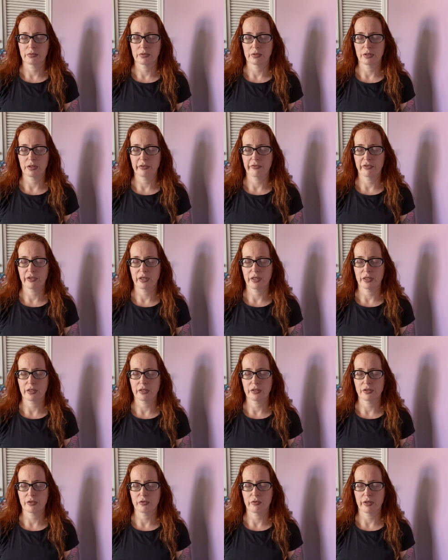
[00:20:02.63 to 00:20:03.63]
And if you get
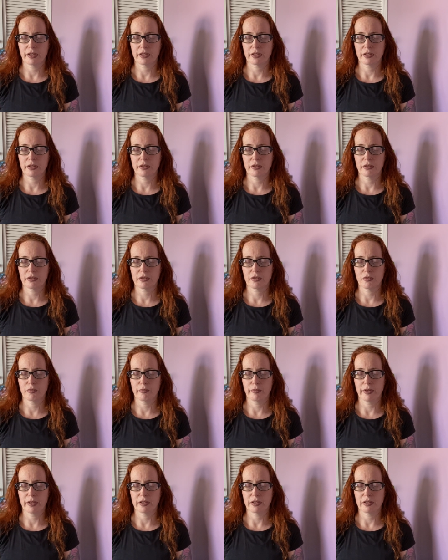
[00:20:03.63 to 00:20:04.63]
distracted, just come
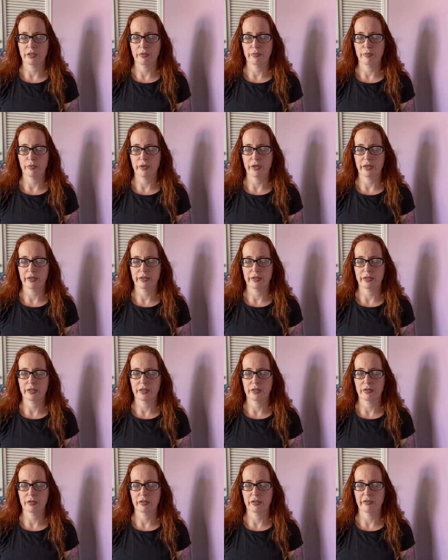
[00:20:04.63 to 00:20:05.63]
back to the breath
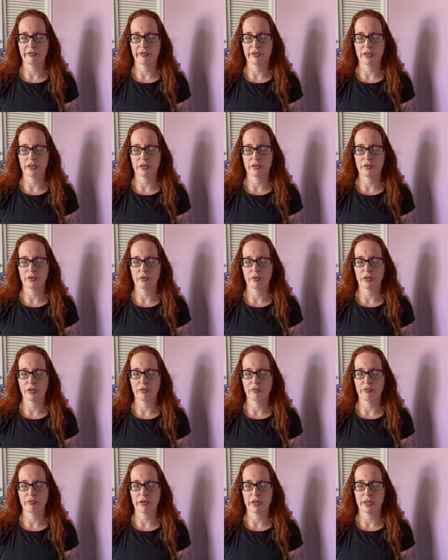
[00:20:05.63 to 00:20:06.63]
until you feel as though you're
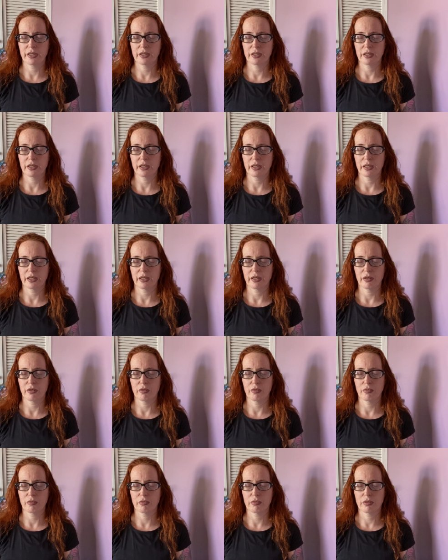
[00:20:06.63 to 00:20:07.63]
ready to let go.